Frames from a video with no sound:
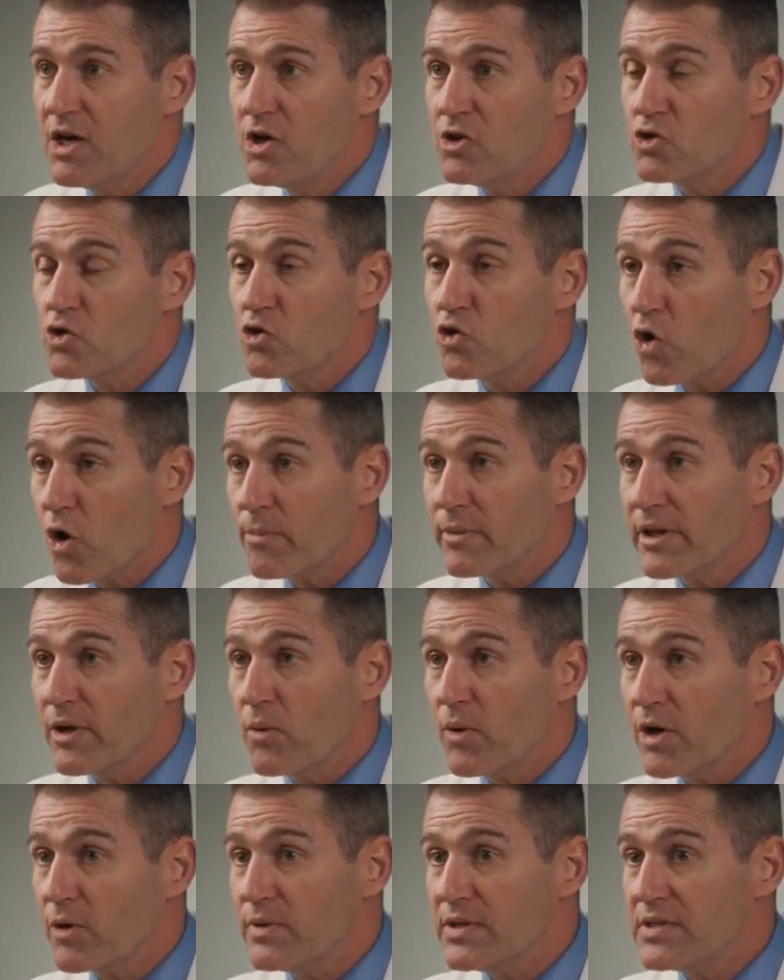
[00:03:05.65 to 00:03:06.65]
So normally,
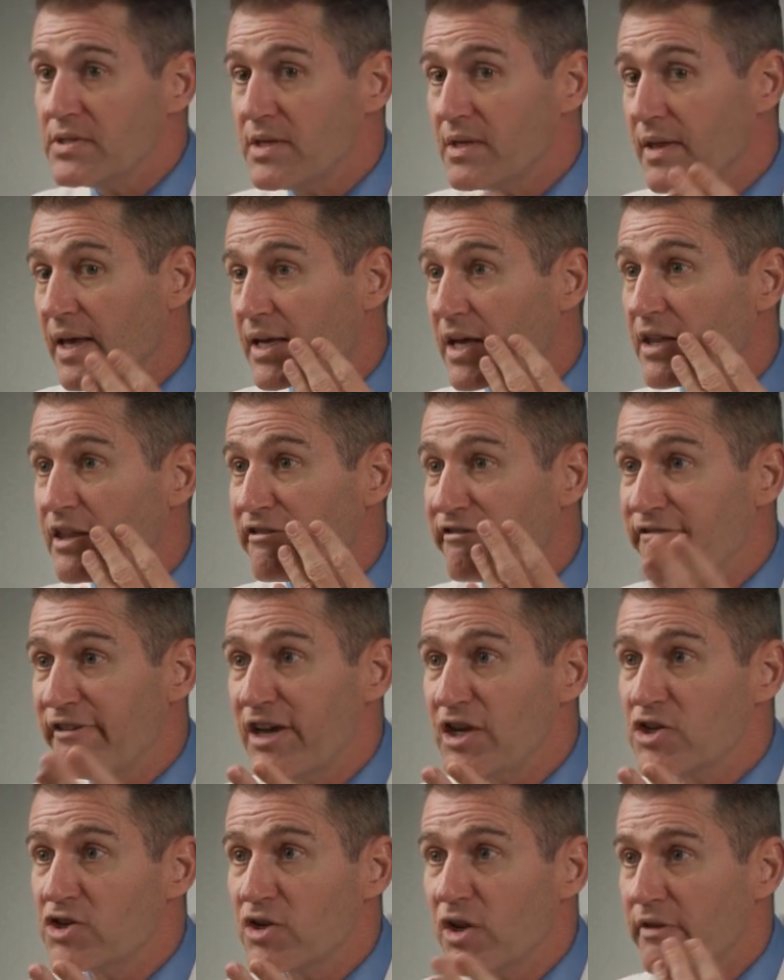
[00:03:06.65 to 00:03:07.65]
what do we see like on the
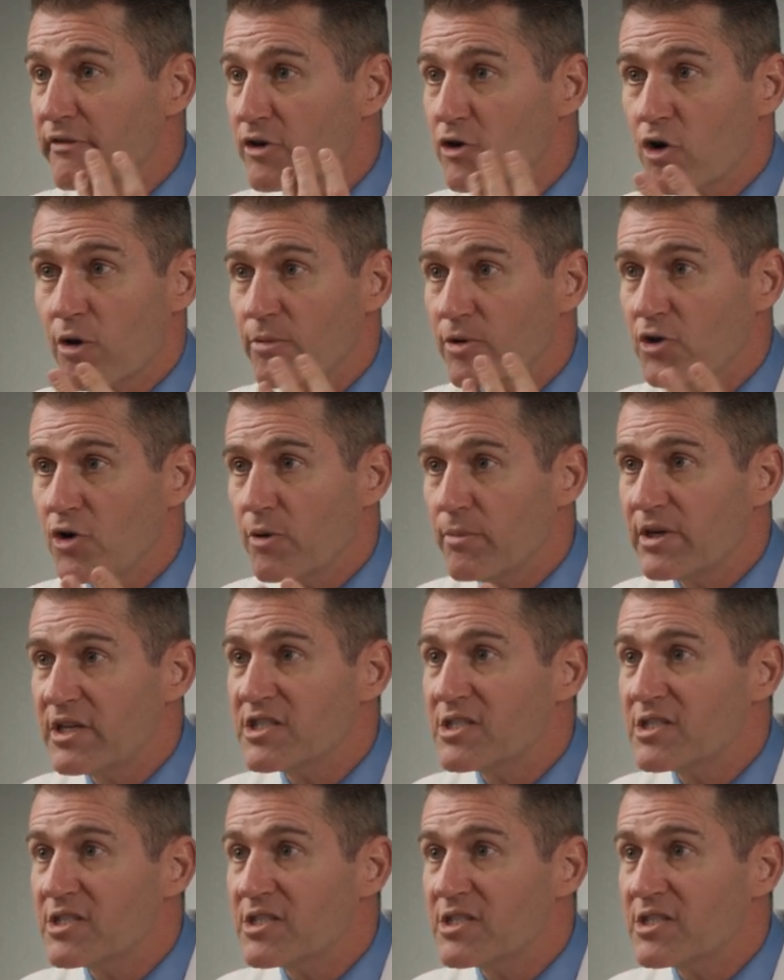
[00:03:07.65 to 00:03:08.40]
facial of a normal human?